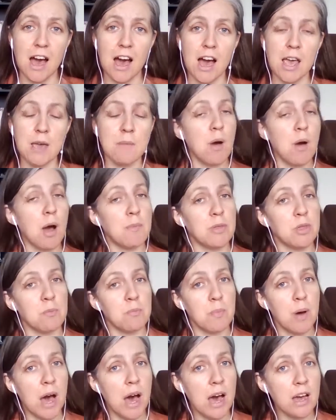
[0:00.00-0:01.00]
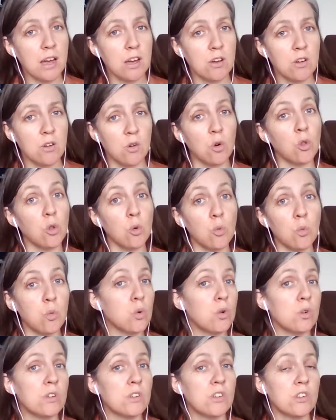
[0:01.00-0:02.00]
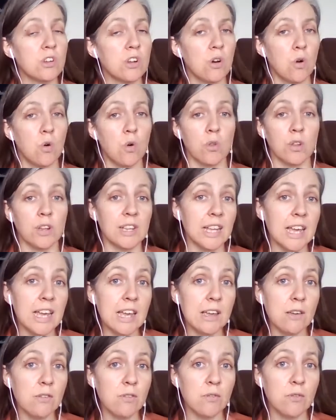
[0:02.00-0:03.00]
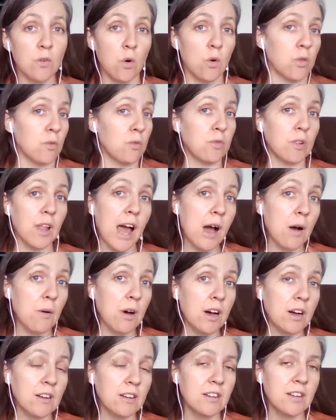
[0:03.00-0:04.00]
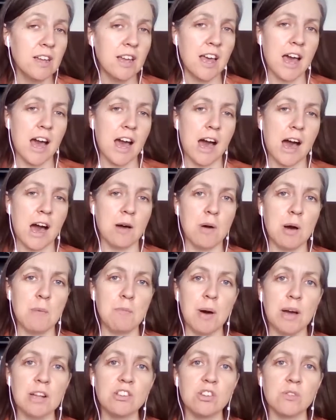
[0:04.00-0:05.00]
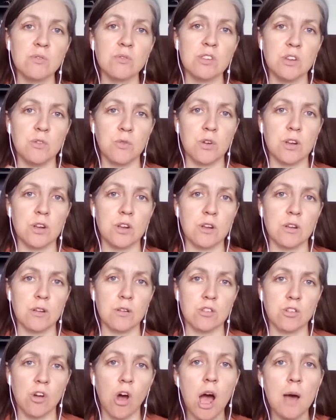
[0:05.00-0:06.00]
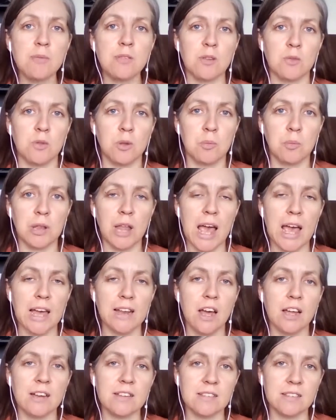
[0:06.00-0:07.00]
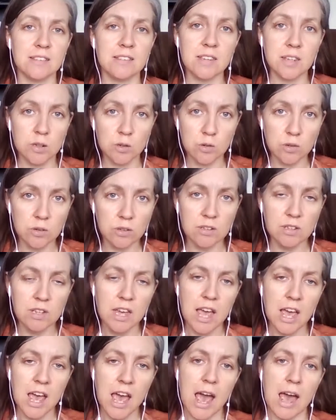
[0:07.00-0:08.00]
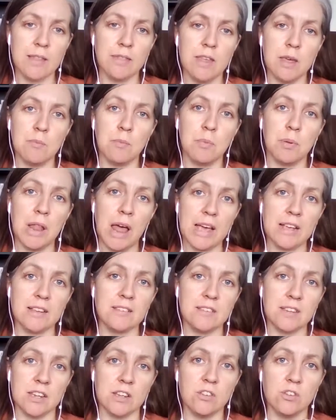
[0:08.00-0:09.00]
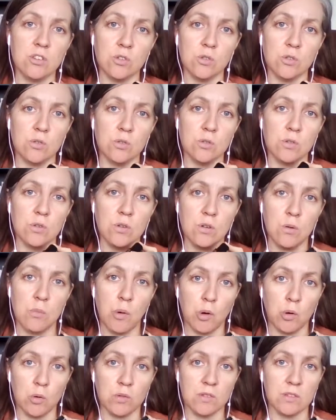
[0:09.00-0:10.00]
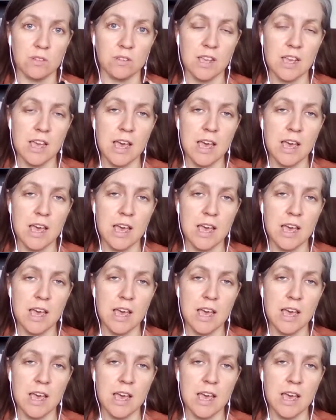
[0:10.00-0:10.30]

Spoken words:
it might be the bark or the wood or the leaf or the flower. A bunch of different types of the plant are distilled and then placed into bottles.